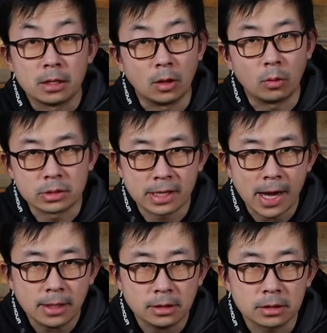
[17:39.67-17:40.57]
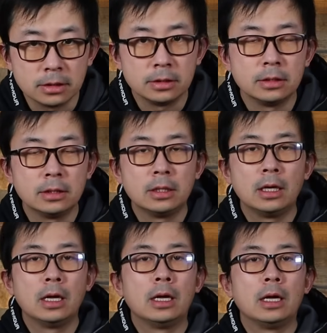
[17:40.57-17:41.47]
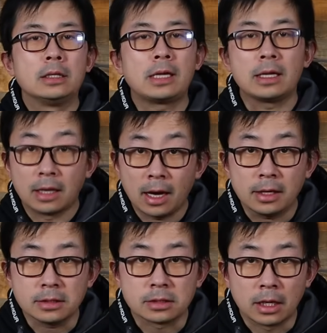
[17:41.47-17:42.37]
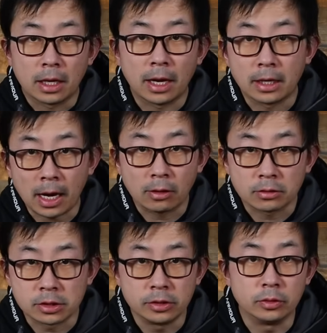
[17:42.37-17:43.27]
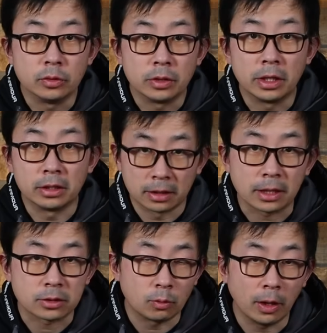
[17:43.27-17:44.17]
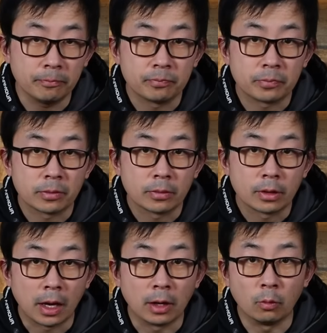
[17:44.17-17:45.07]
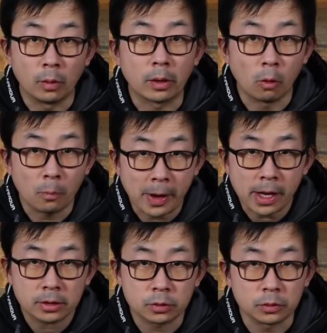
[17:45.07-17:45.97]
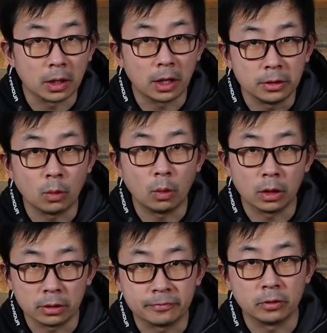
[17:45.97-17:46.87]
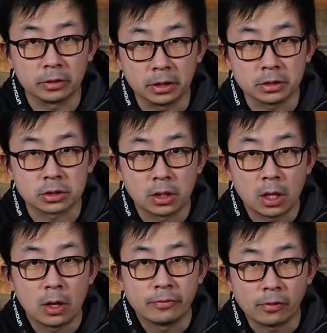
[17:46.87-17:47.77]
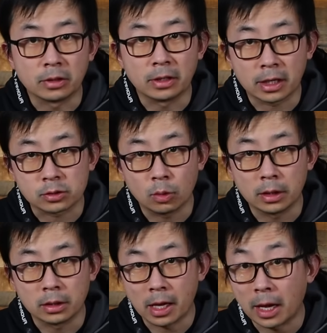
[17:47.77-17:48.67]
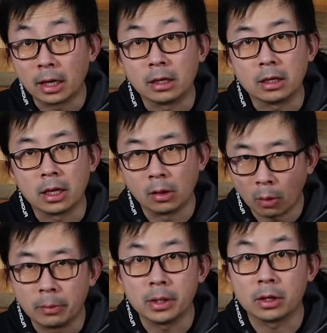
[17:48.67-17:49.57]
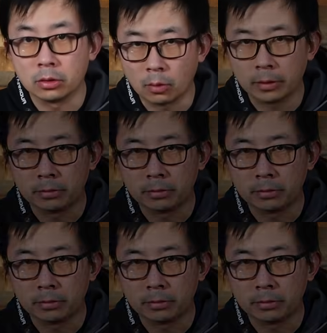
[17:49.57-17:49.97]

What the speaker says: Now with that, tight lines, and I'll see you in the next one. And we will go back to the underwater footage for the next one, and it will be a good one.